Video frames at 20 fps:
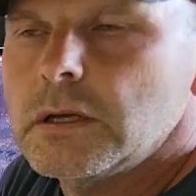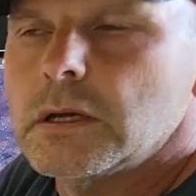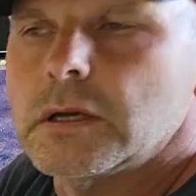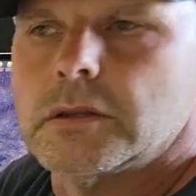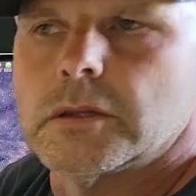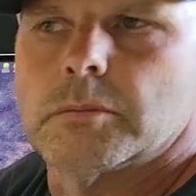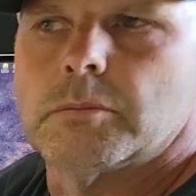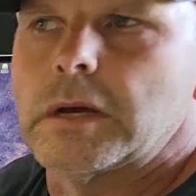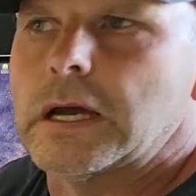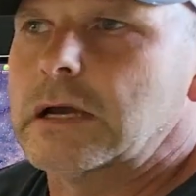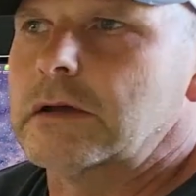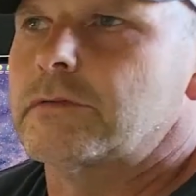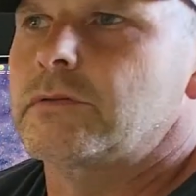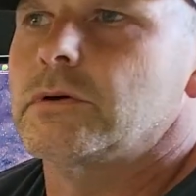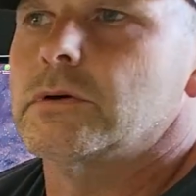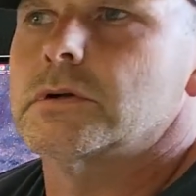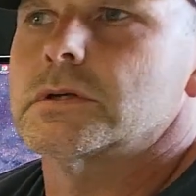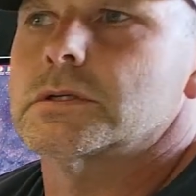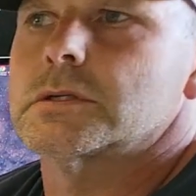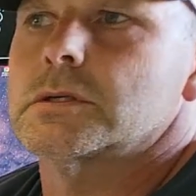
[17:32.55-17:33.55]
And the back
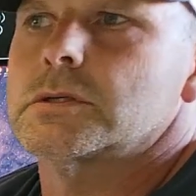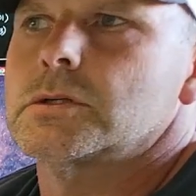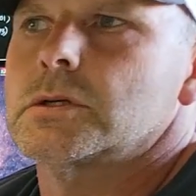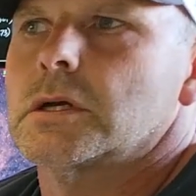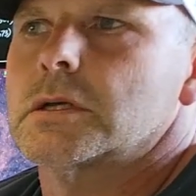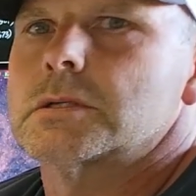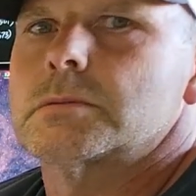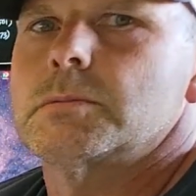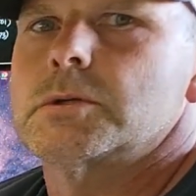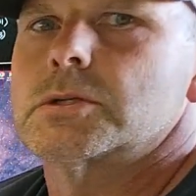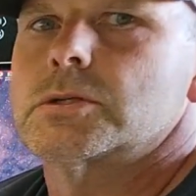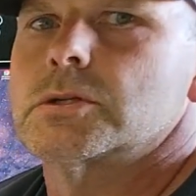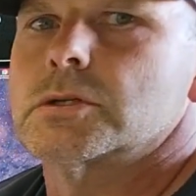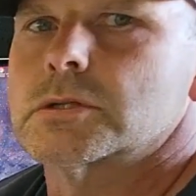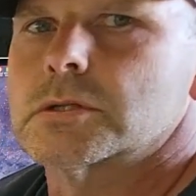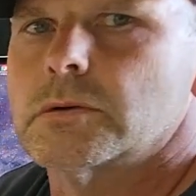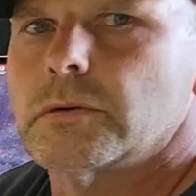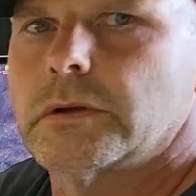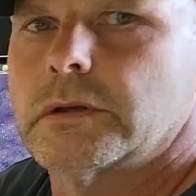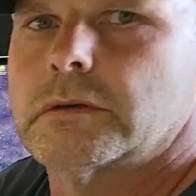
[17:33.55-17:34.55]
focus adjustment is
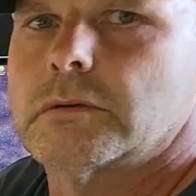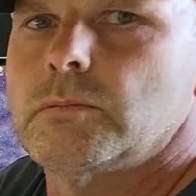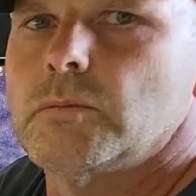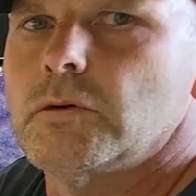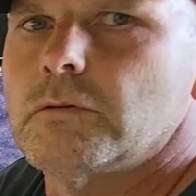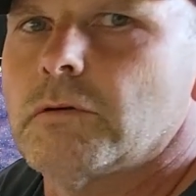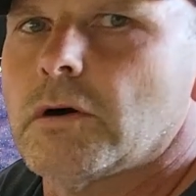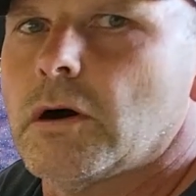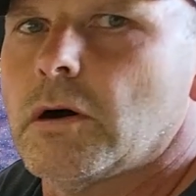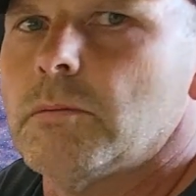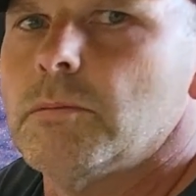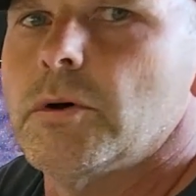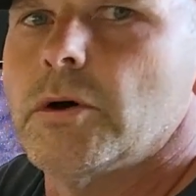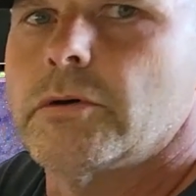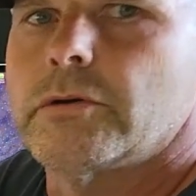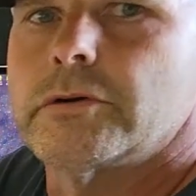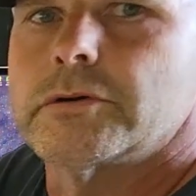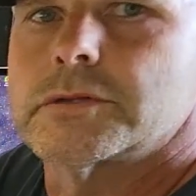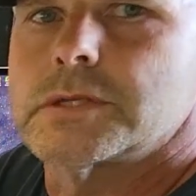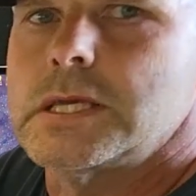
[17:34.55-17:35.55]
just going to move all
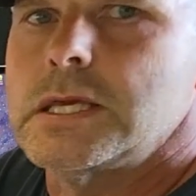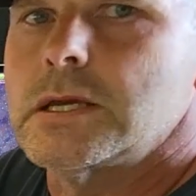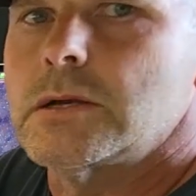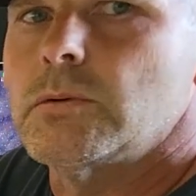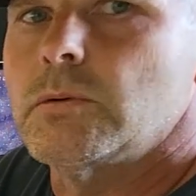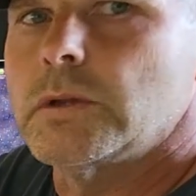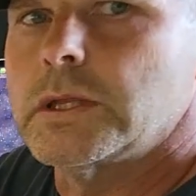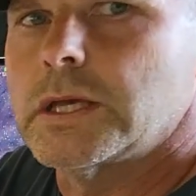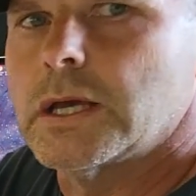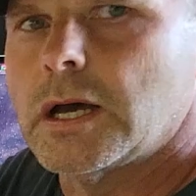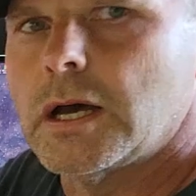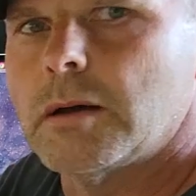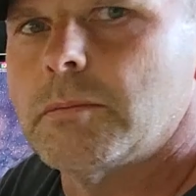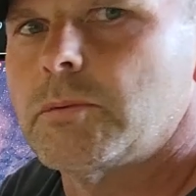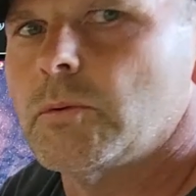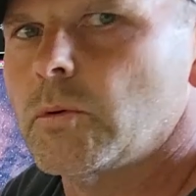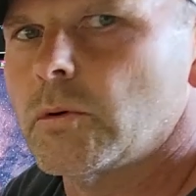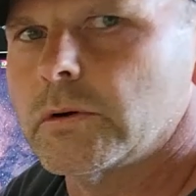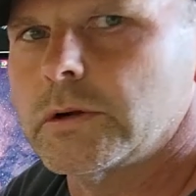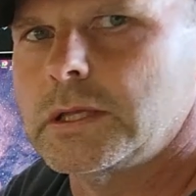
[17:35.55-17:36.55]
motors equally
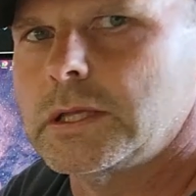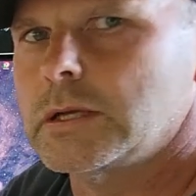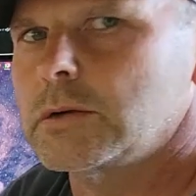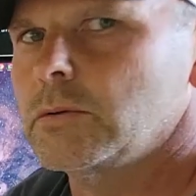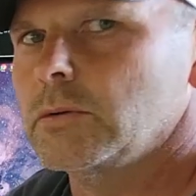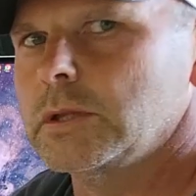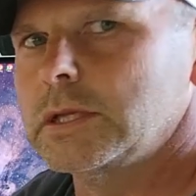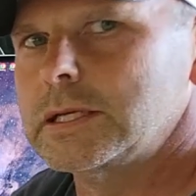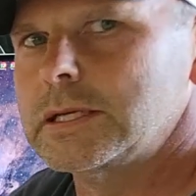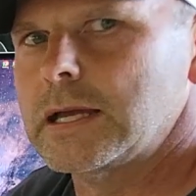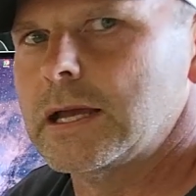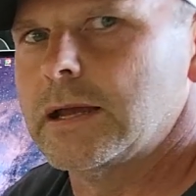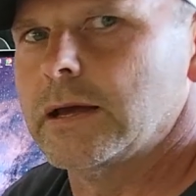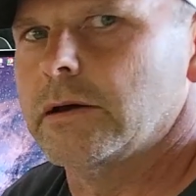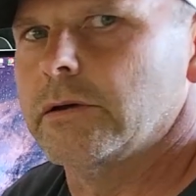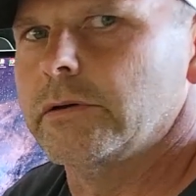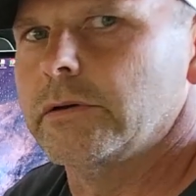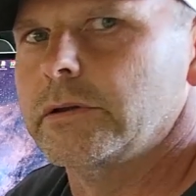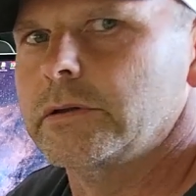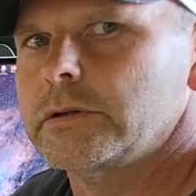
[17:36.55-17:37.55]
up or equally
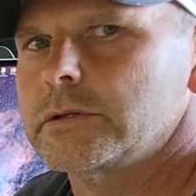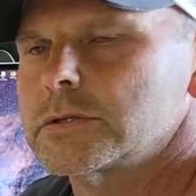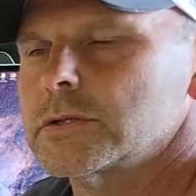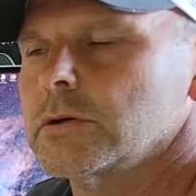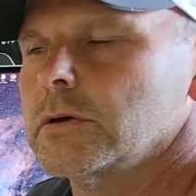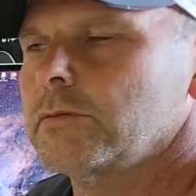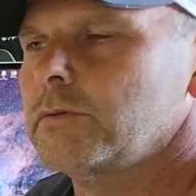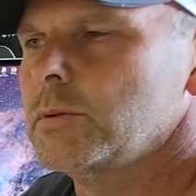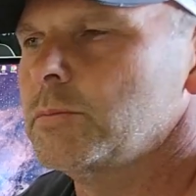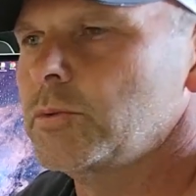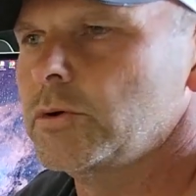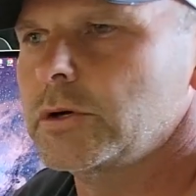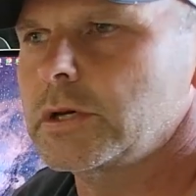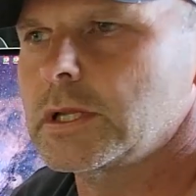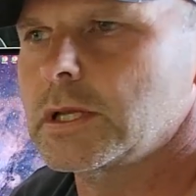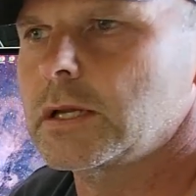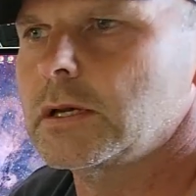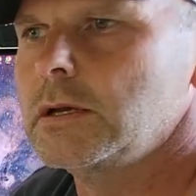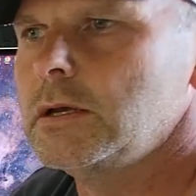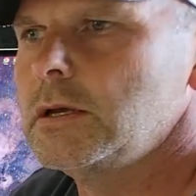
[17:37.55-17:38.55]
down. So if you put
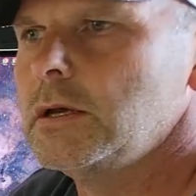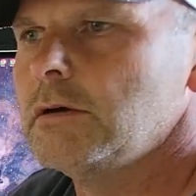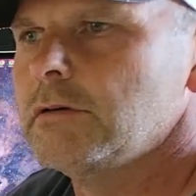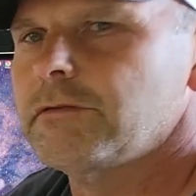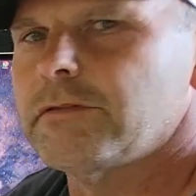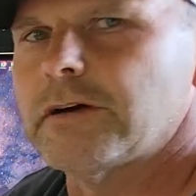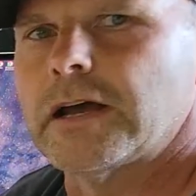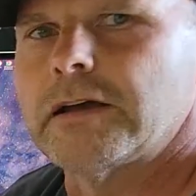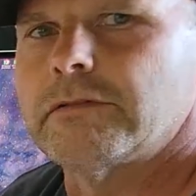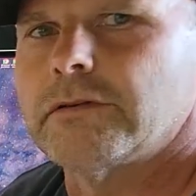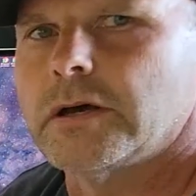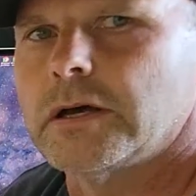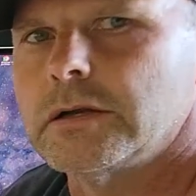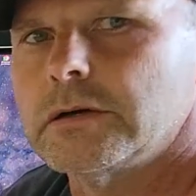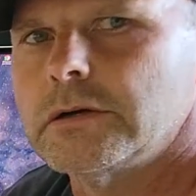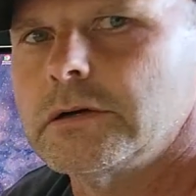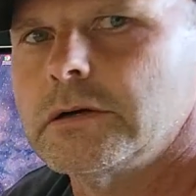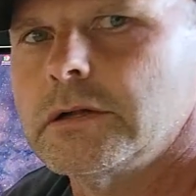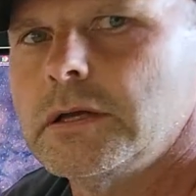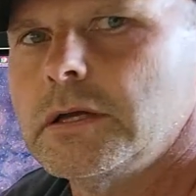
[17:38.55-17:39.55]
in
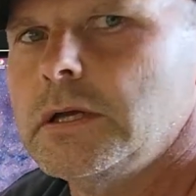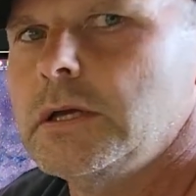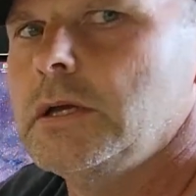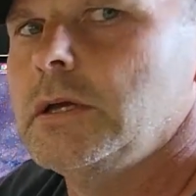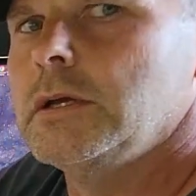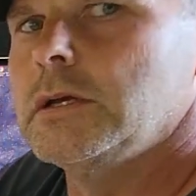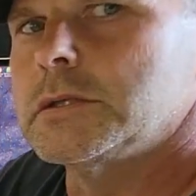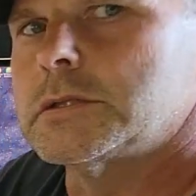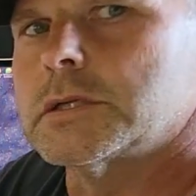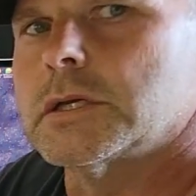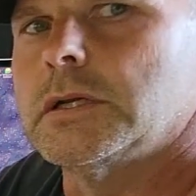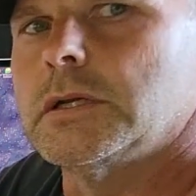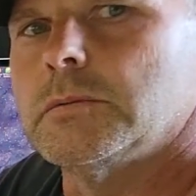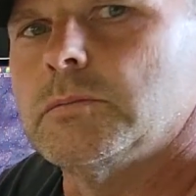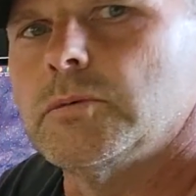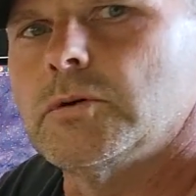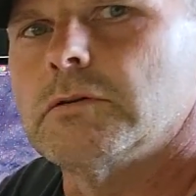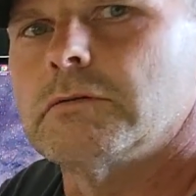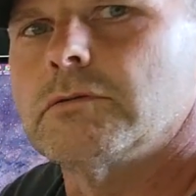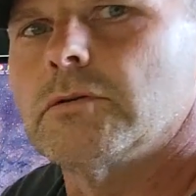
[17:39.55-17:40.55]
500, it's going to
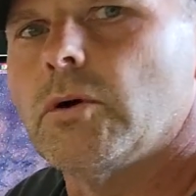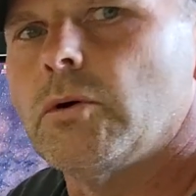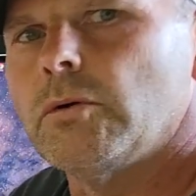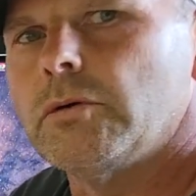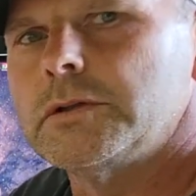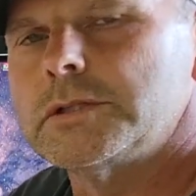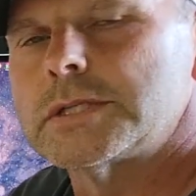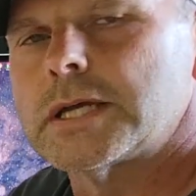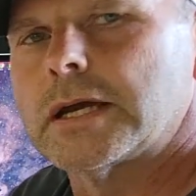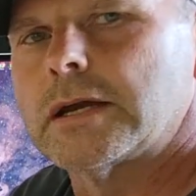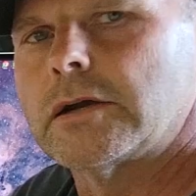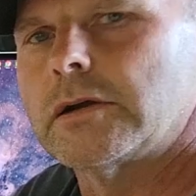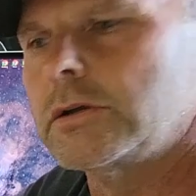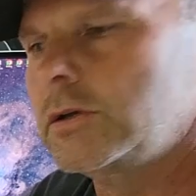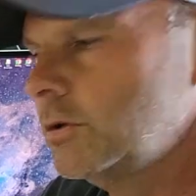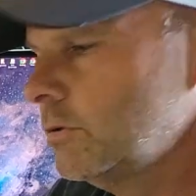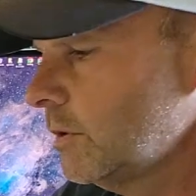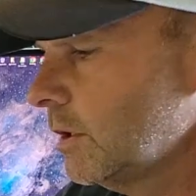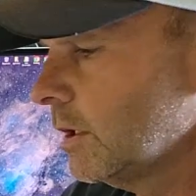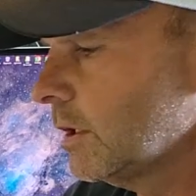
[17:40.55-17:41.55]
move the whole entire
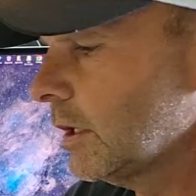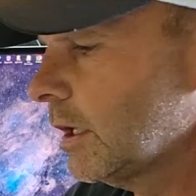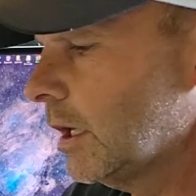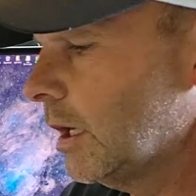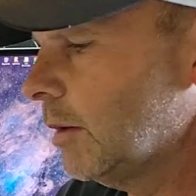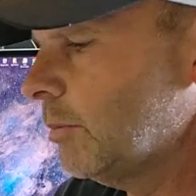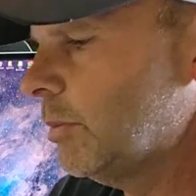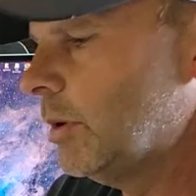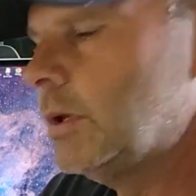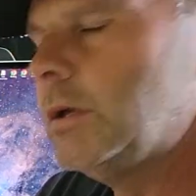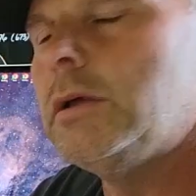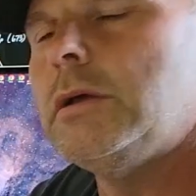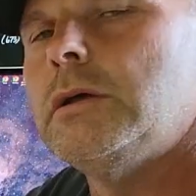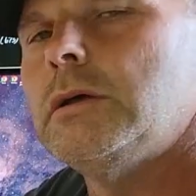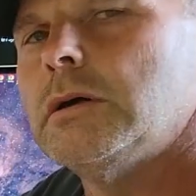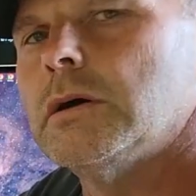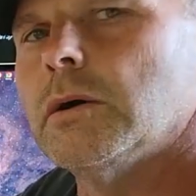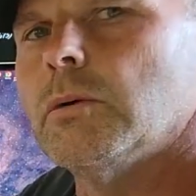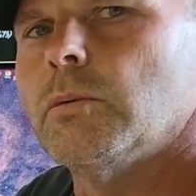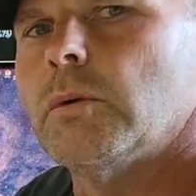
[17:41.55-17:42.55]
unit up,
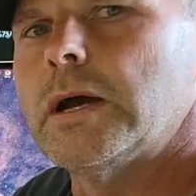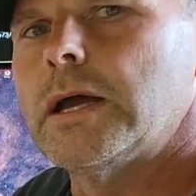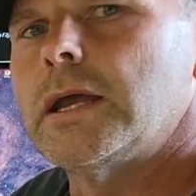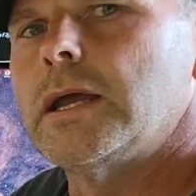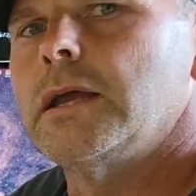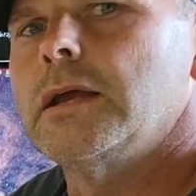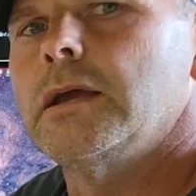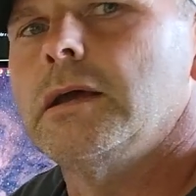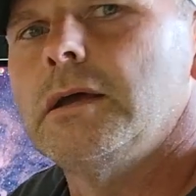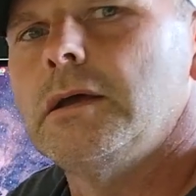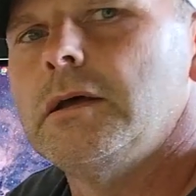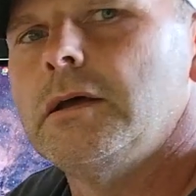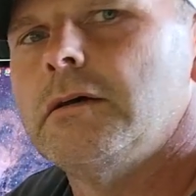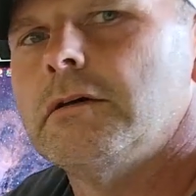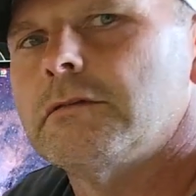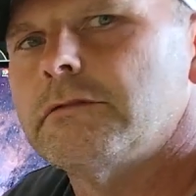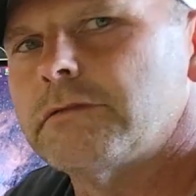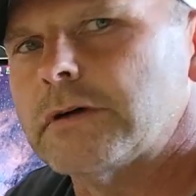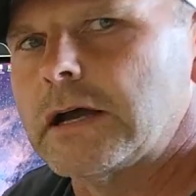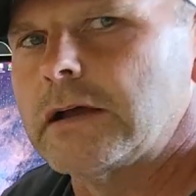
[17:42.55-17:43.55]
away,
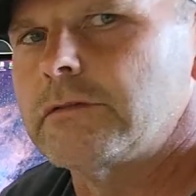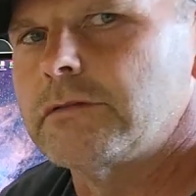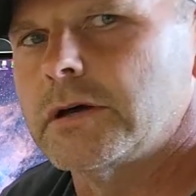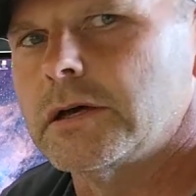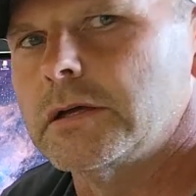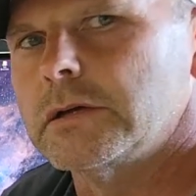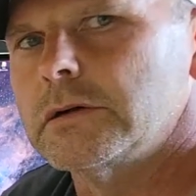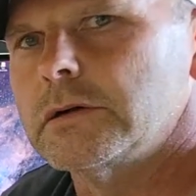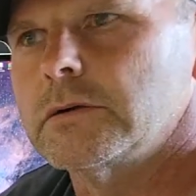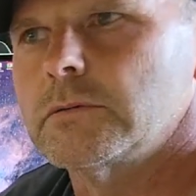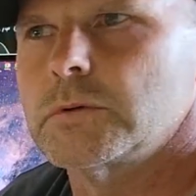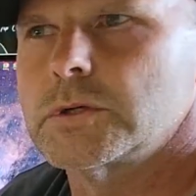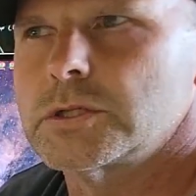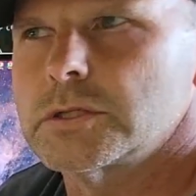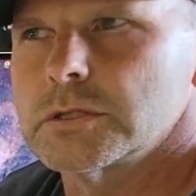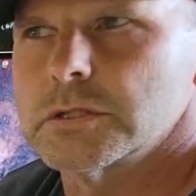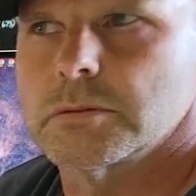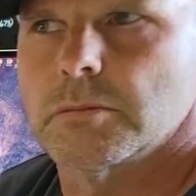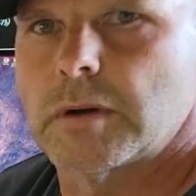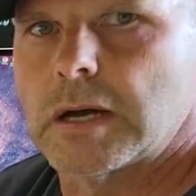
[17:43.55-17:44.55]
500, which
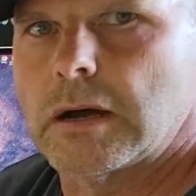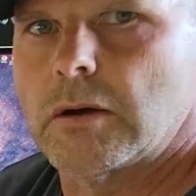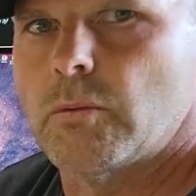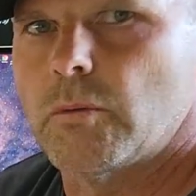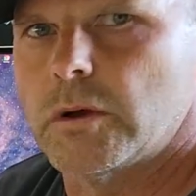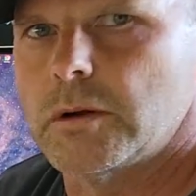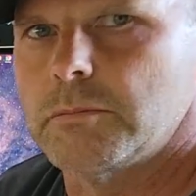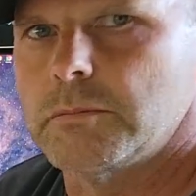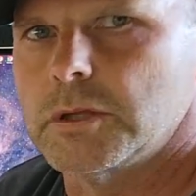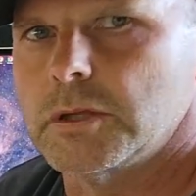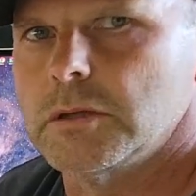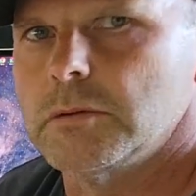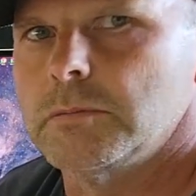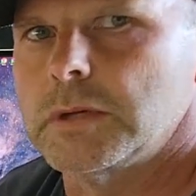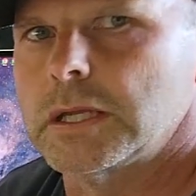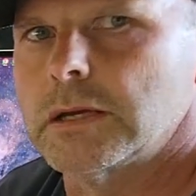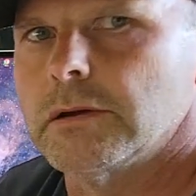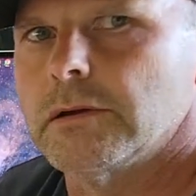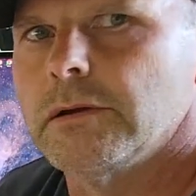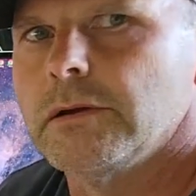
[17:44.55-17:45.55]
is about 1
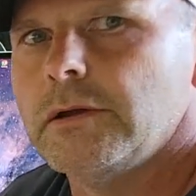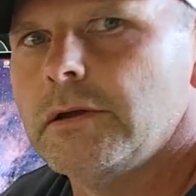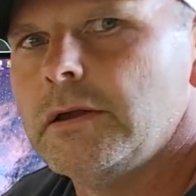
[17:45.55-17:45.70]
millimeter.